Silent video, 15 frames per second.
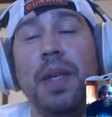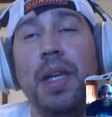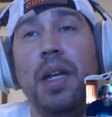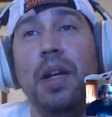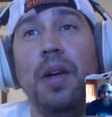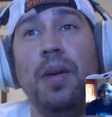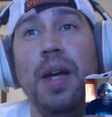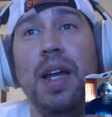
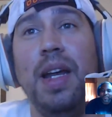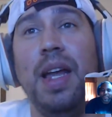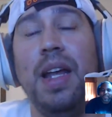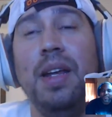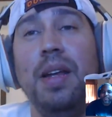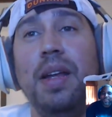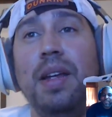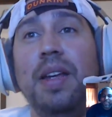
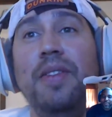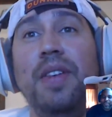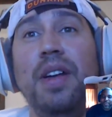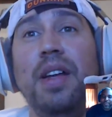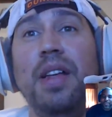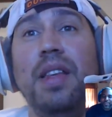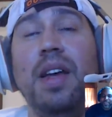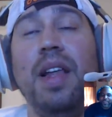And then even
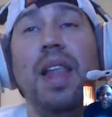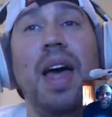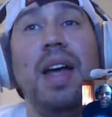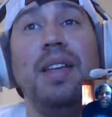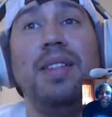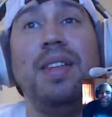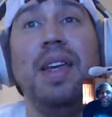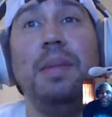the
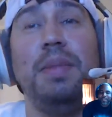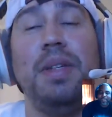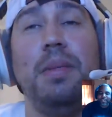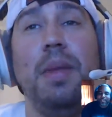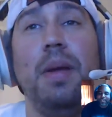Elias Sampson.